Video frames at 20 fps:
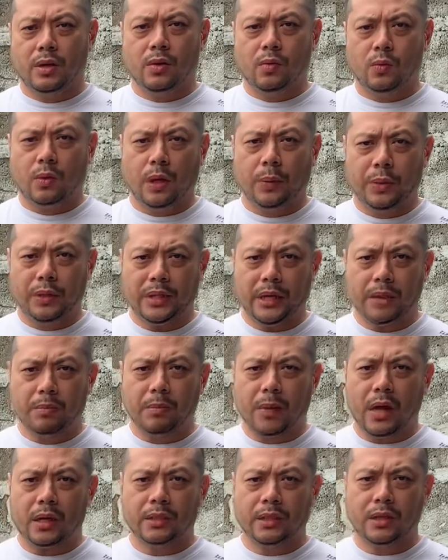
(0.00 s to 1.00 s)
where we take
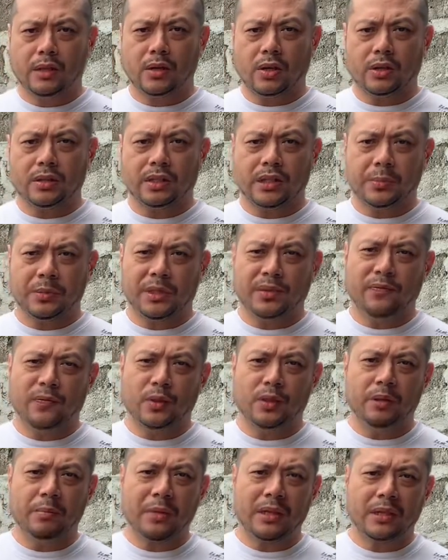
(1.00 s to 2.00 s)
boxing concepts and
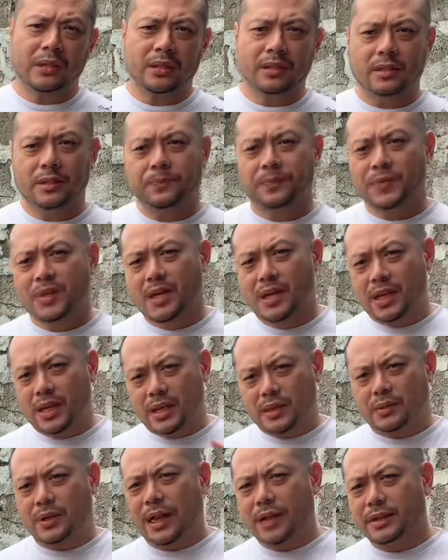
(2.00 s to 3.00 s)
fundamentals
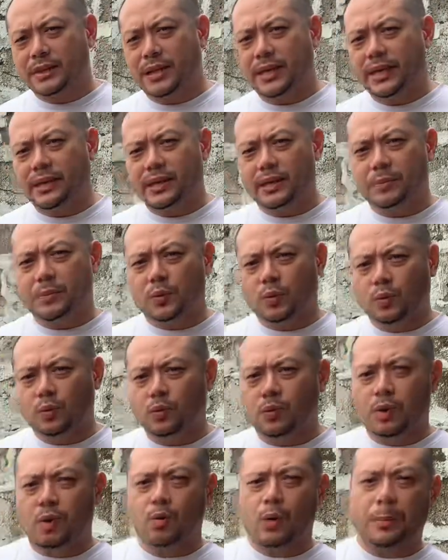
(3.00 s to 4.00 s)
and translate them to
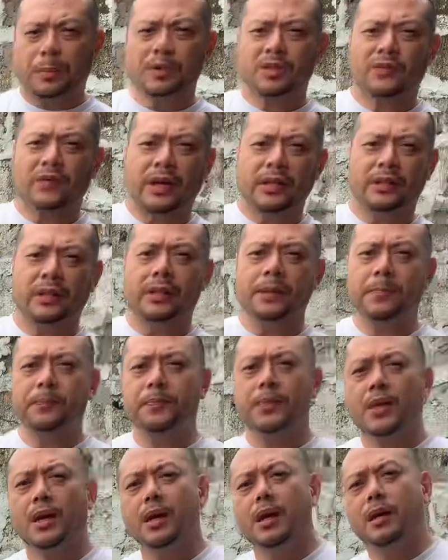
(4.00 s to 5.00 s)
weapons fighting,
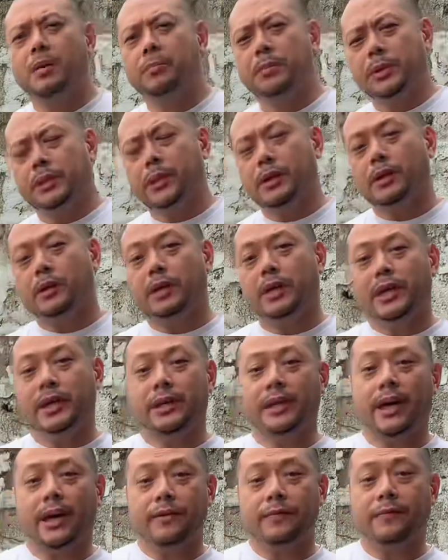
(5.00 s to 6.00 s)
particularly
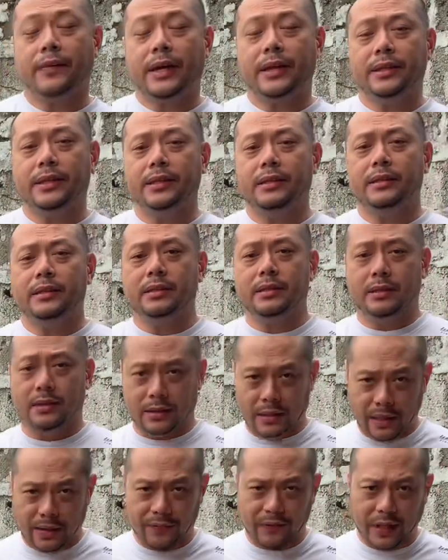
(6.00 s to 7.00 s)
knife fighting,
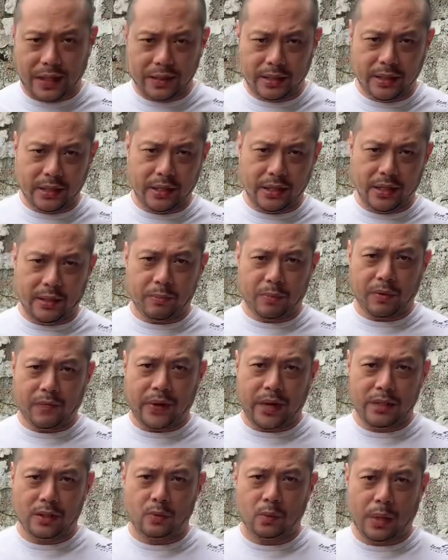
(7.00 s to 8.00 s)
stick fighting, and
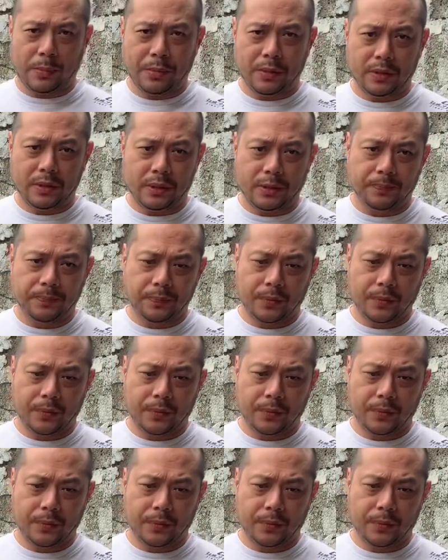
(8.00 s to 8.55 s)
improvised weapons.